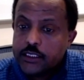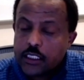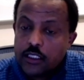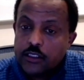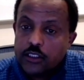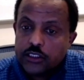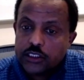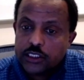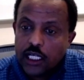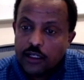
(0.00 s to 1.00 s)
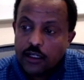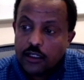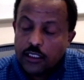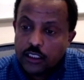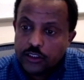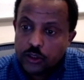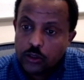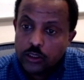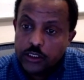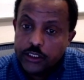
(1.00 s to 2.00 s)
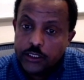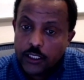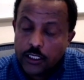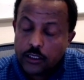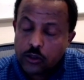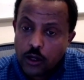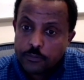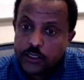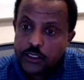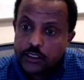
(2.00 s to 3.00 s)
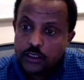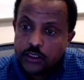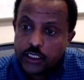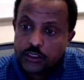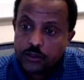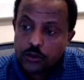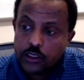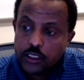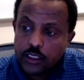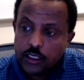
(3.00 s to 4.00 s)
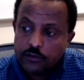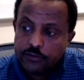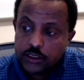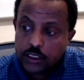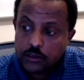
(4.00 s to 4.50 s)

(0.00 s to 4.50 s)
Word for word: on those uh, uh, soil, uh, crop yield and soil uh, physical